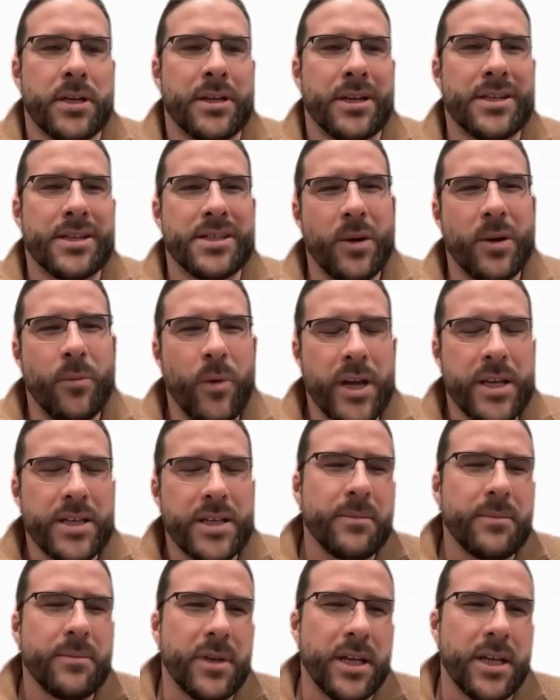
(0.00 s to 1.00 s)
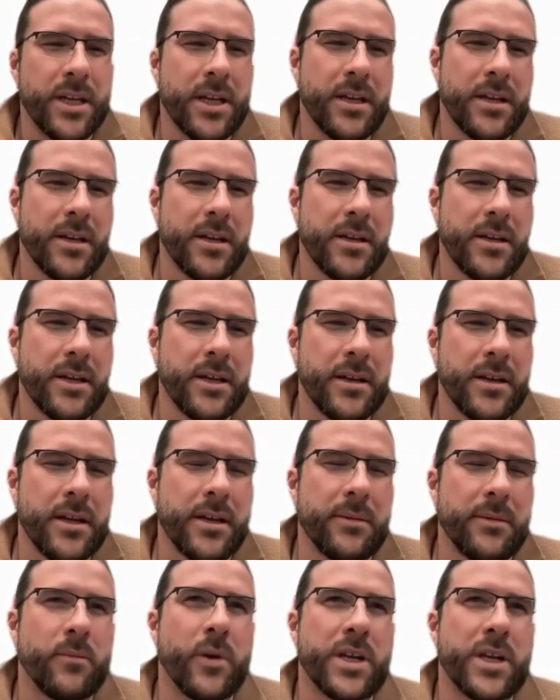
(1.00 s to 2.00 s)
in some ways to me,
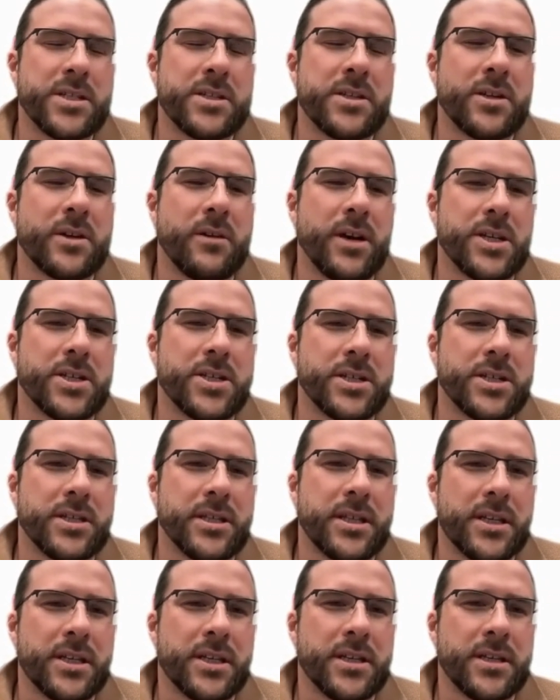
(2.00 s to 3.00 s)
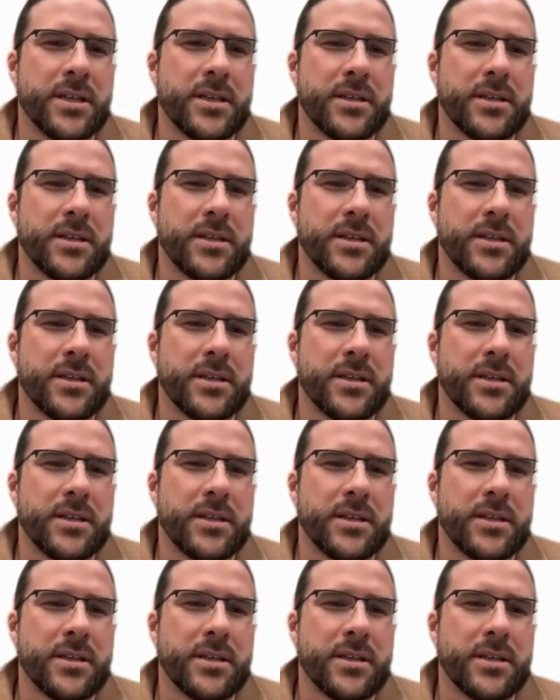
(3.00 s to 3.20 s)
it raises the question that